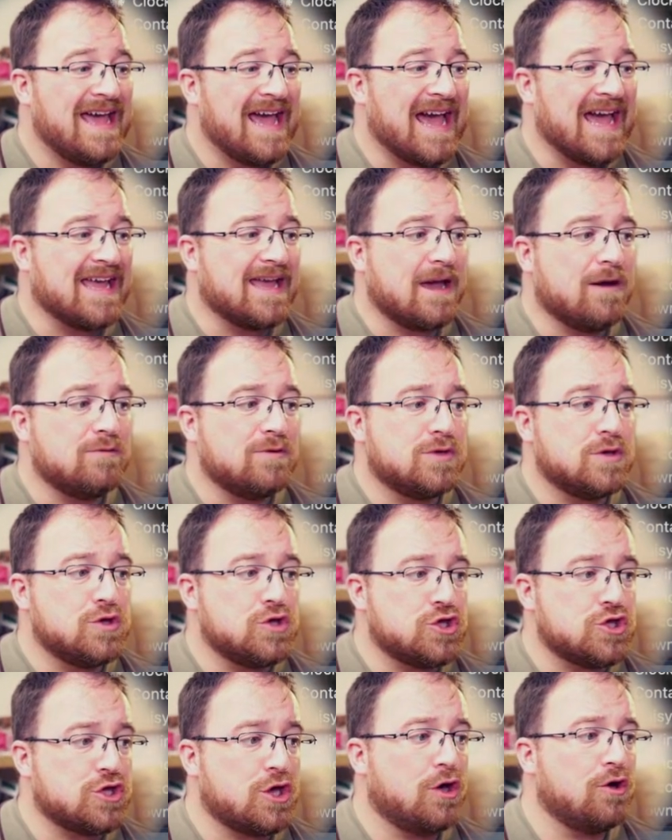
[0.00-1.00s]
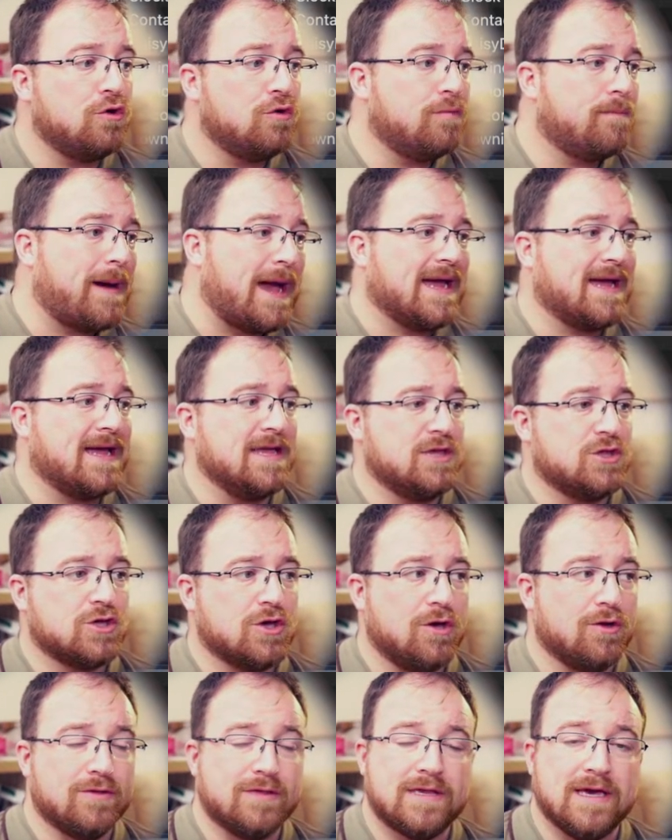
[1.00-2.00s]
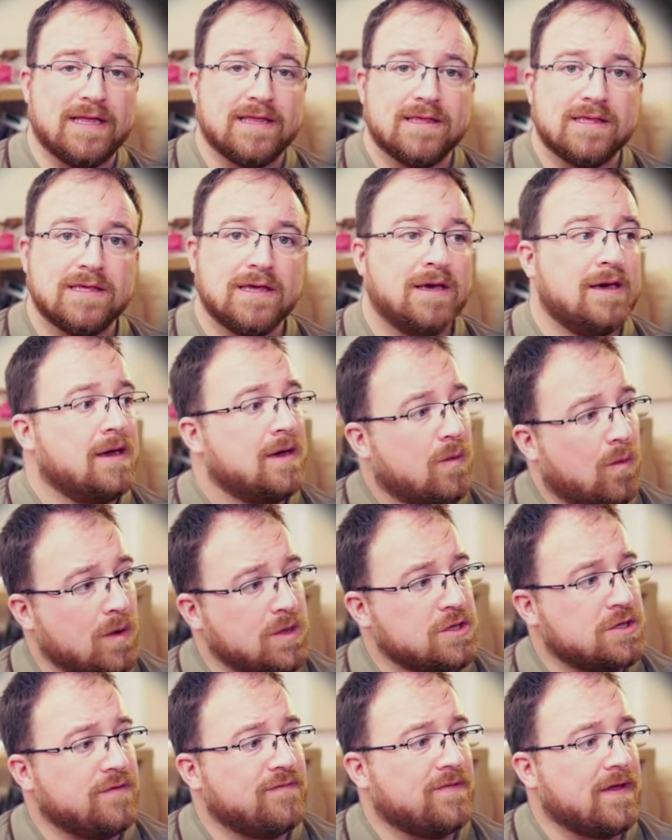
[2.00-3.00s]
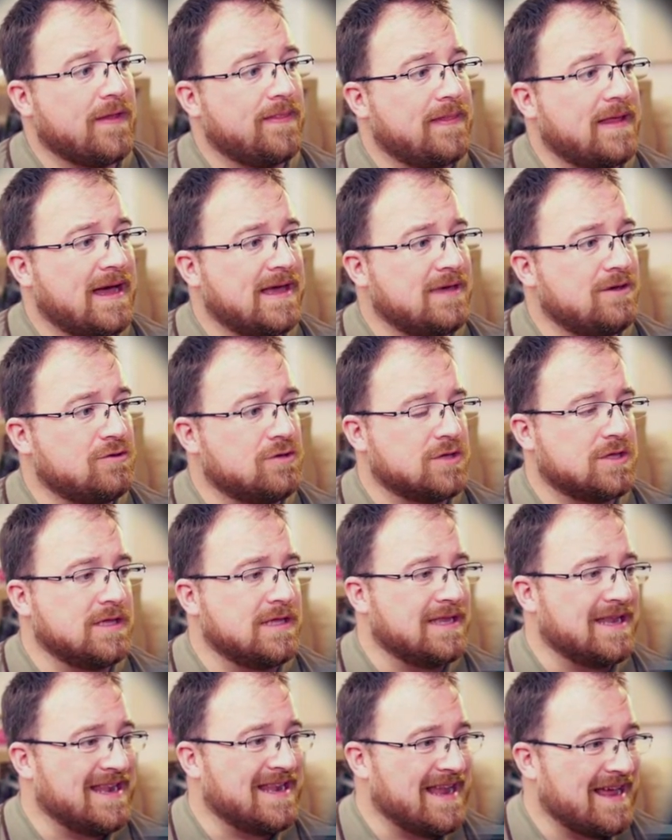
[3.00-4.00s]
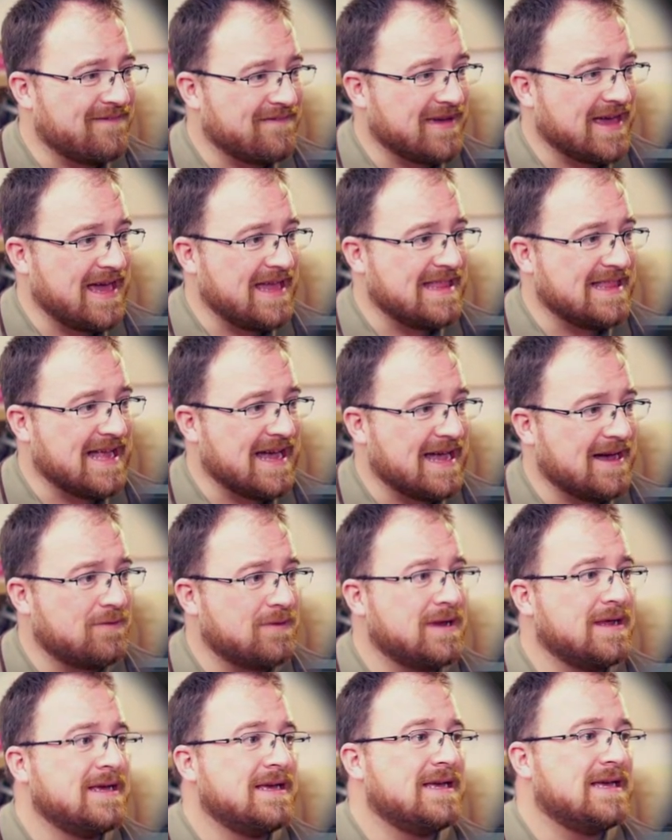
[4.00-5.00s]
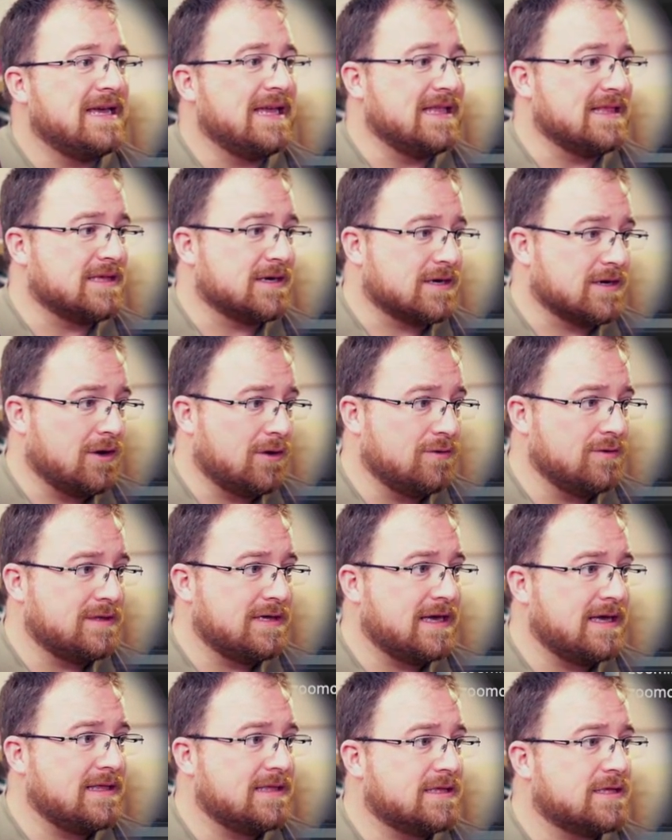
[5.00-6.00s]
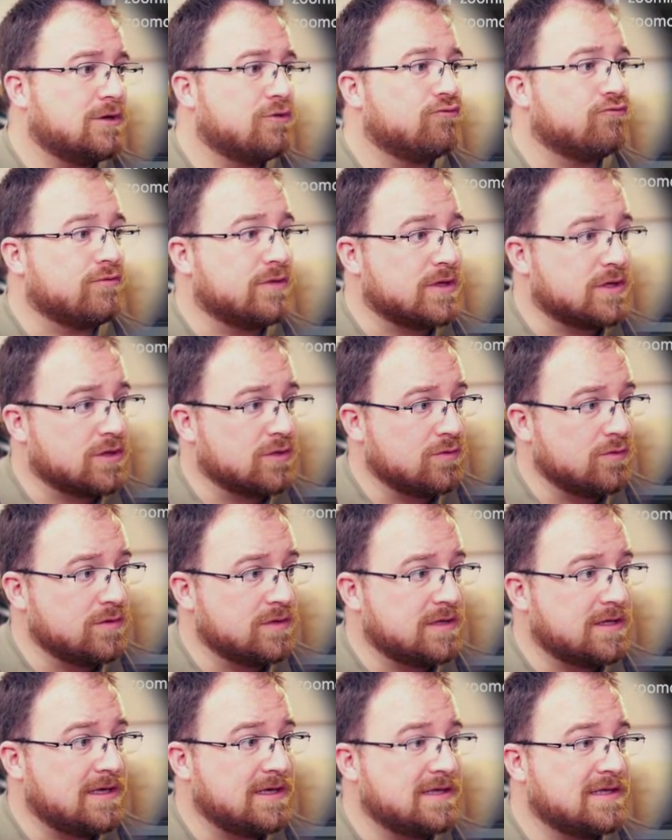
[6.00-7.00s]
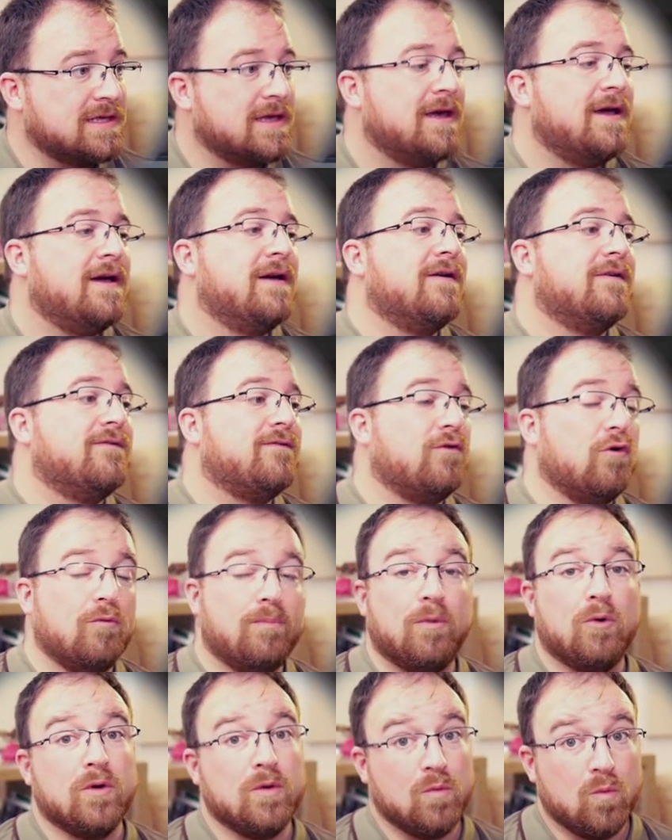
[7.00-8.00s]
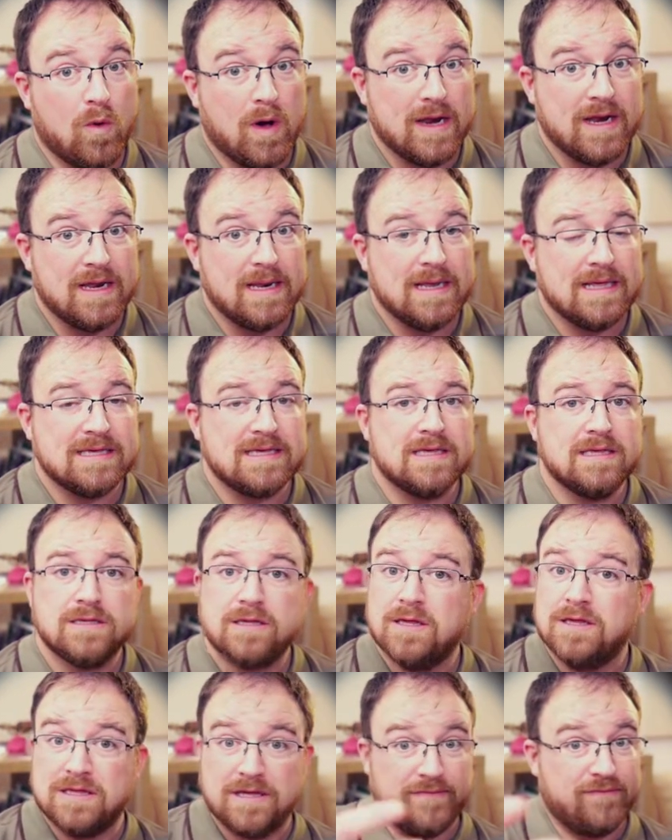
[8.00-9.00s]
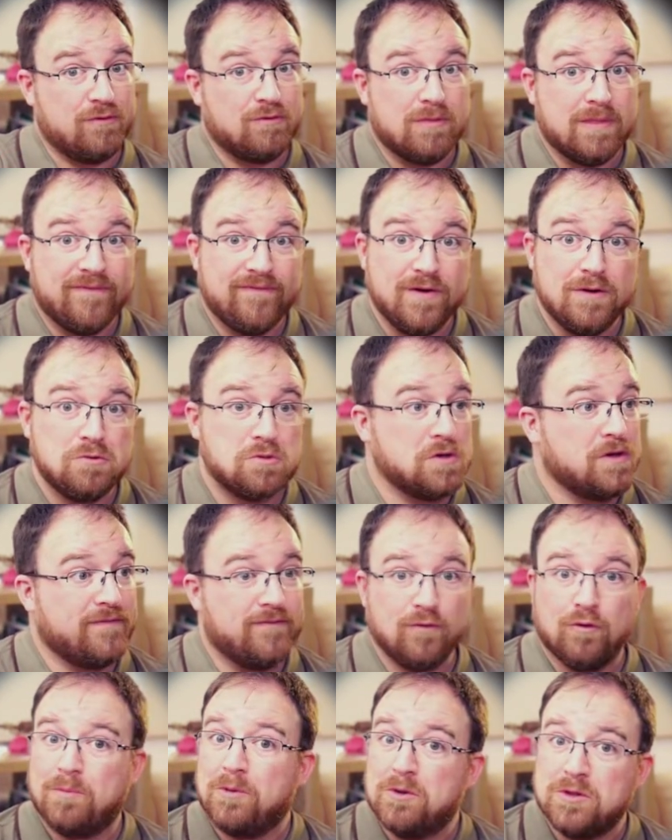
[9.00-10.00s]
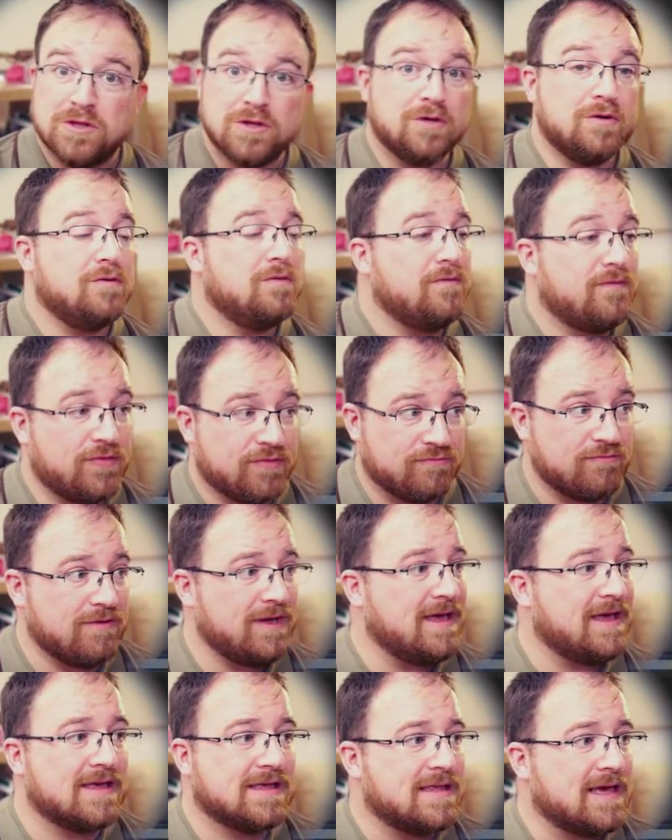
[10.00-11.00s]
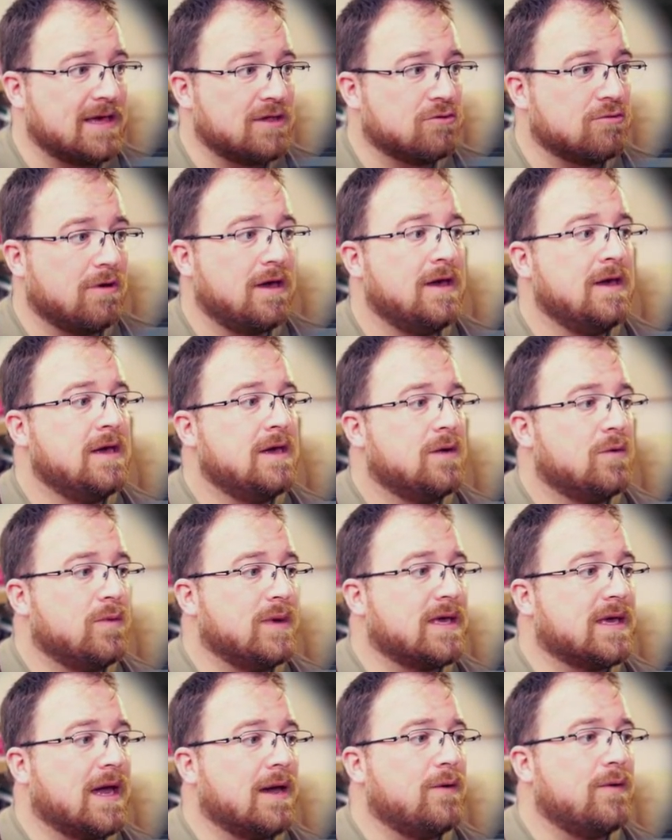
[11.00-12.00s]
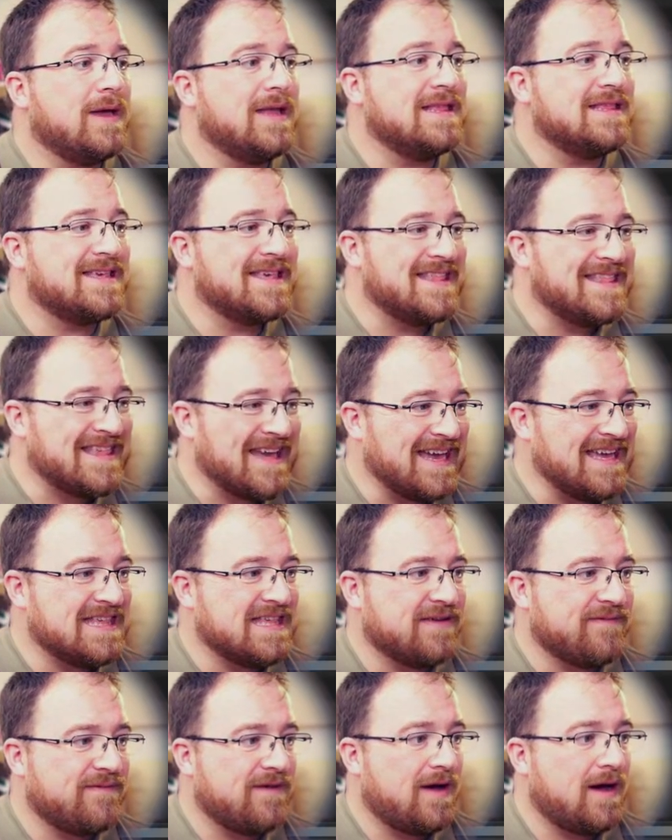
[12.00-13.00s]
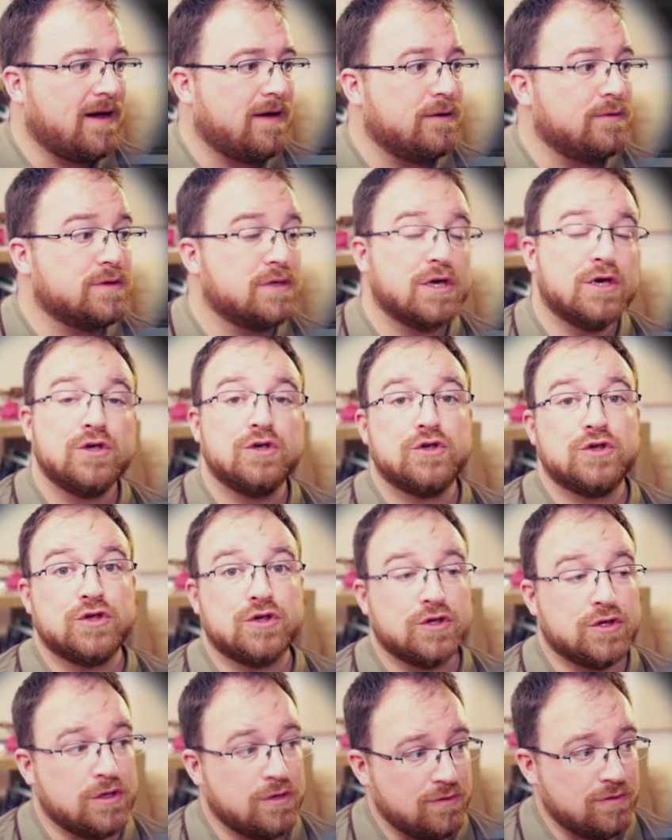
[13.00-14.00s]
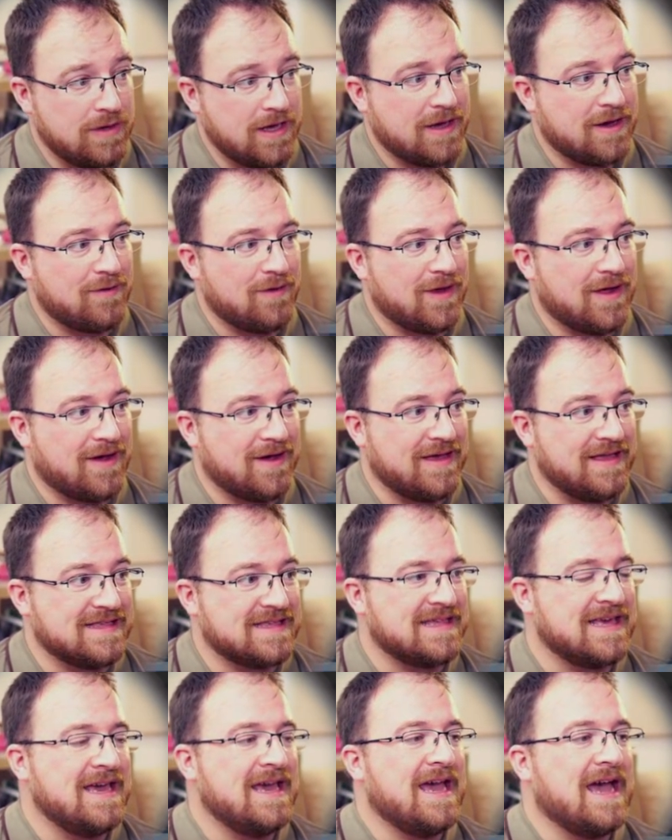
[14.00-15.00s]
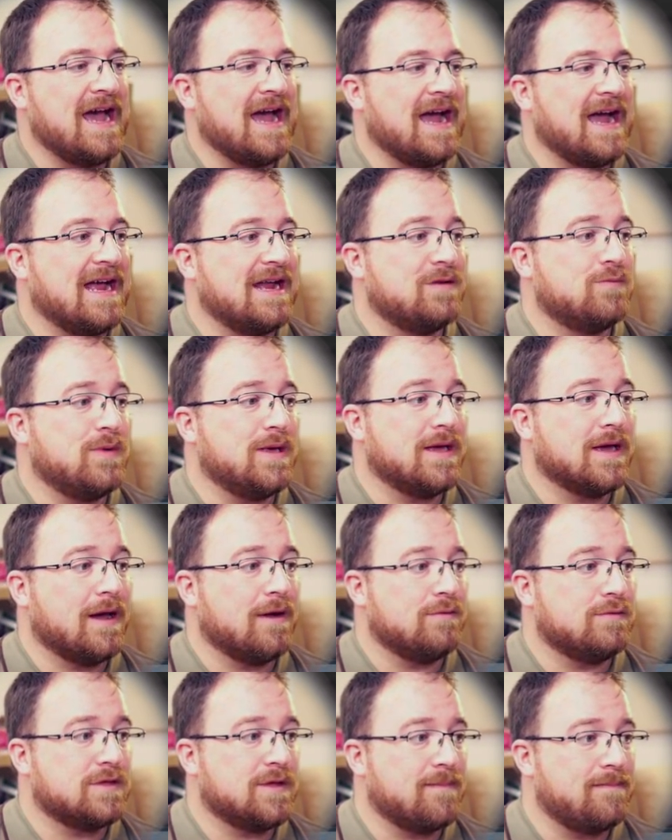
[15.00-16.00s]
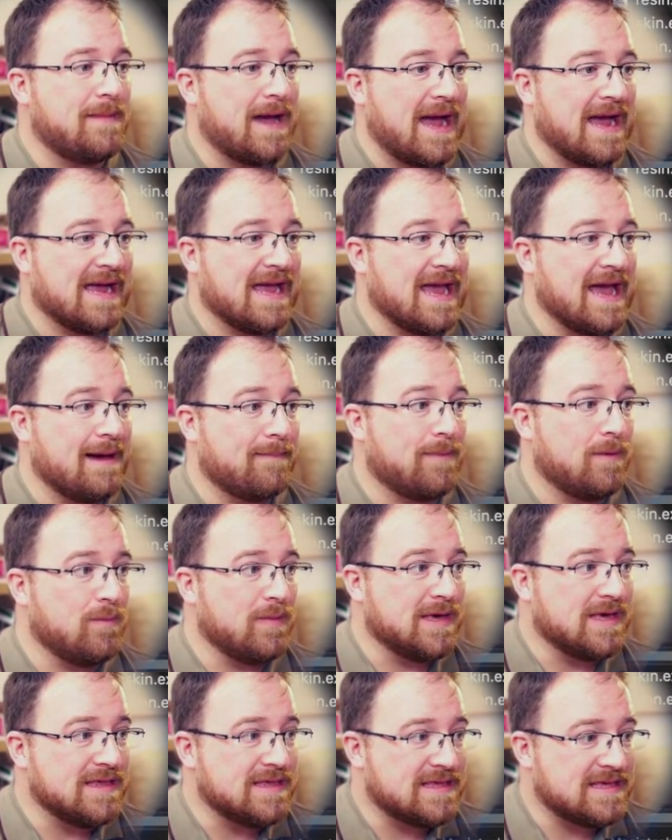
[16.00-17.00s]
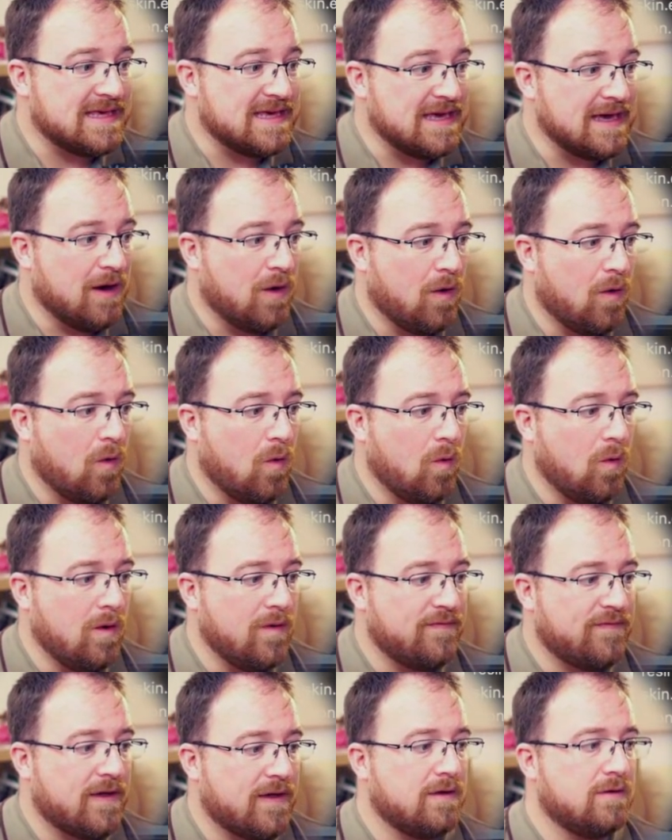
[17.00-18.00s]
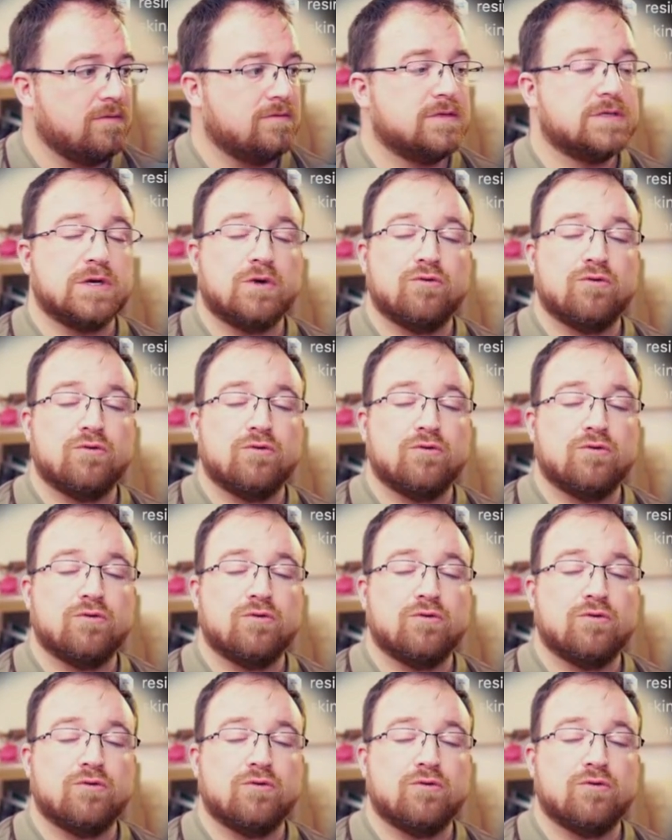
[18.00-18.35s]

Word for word: and go to Show Package Contents. Once you've done that, you just need to navigate down into Contents, Resources, 4.1 in this instance, if you're in the future, 4.2, 3, etc. We go into data files, studio lights, and we go to MatCap, and we can see all of those